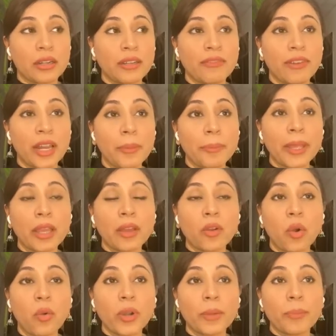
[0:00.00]
developing
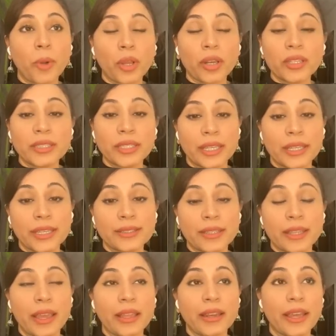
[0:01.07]
COVID policies
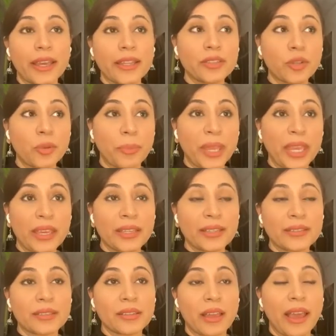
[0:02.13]
and
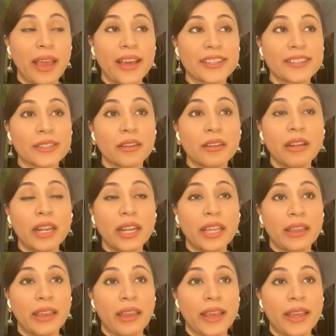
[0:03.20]
SOPs as
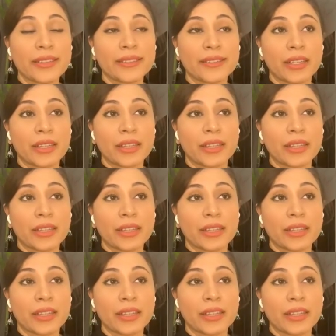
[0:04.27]
early as